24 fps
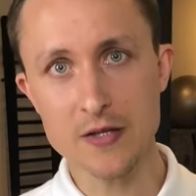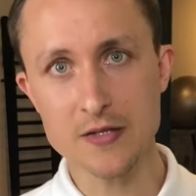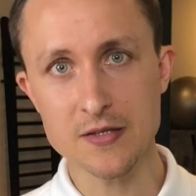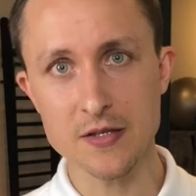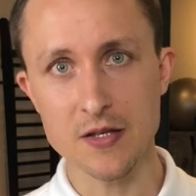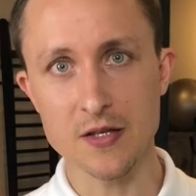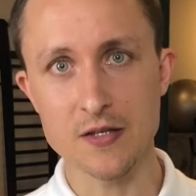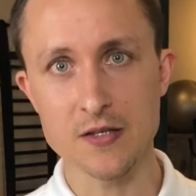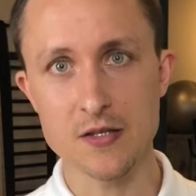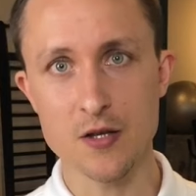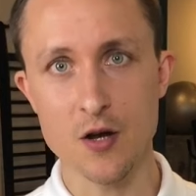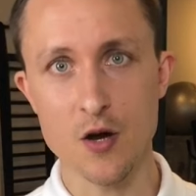
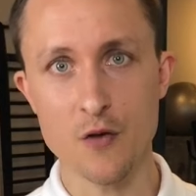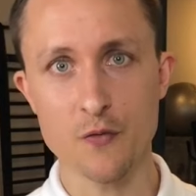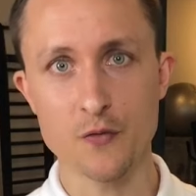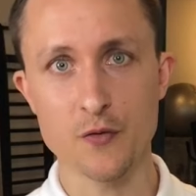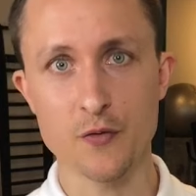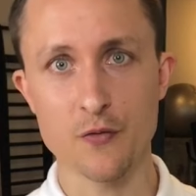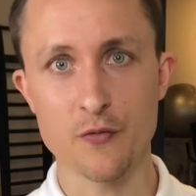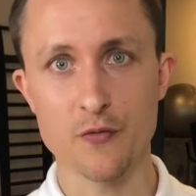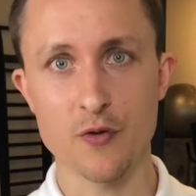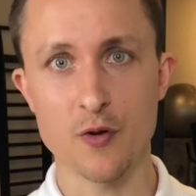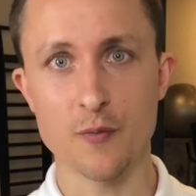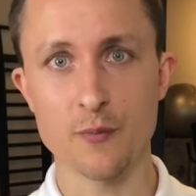as often
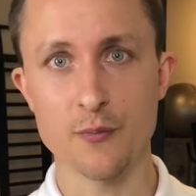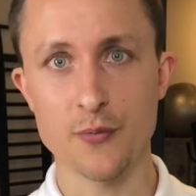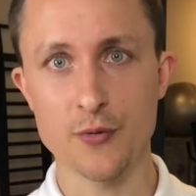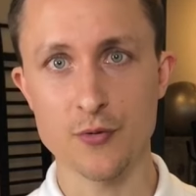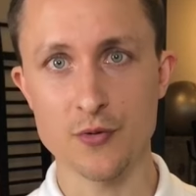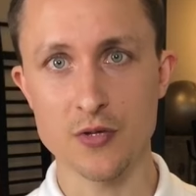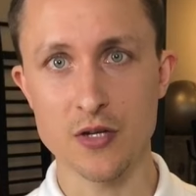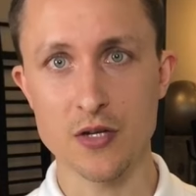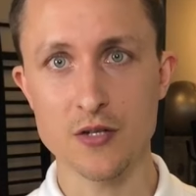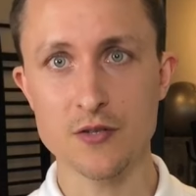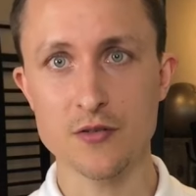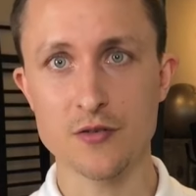from
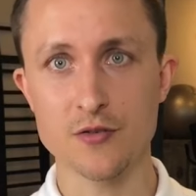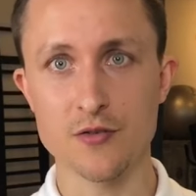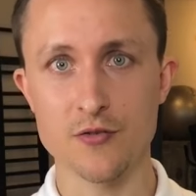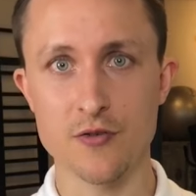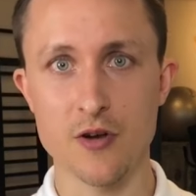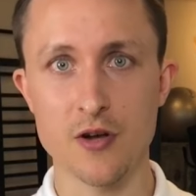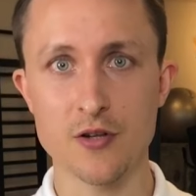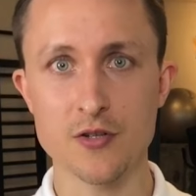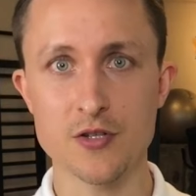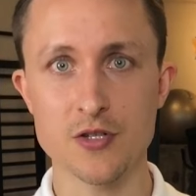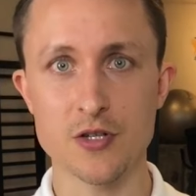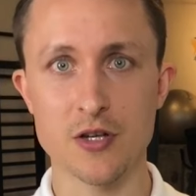pudendal
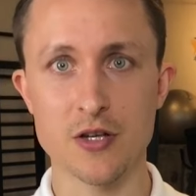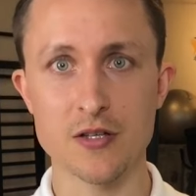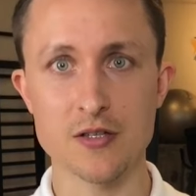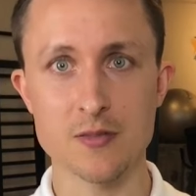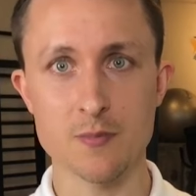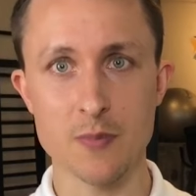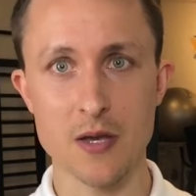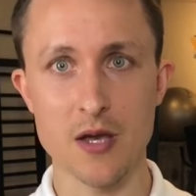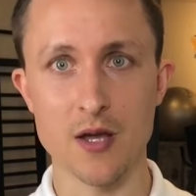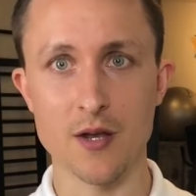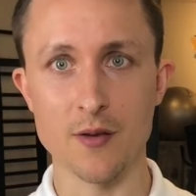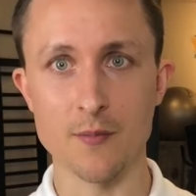neuralgia as
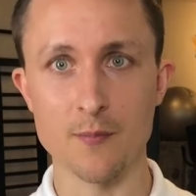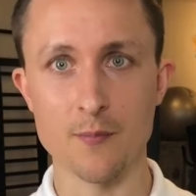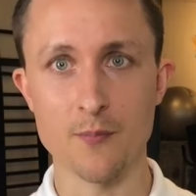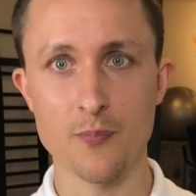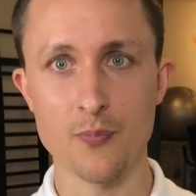men.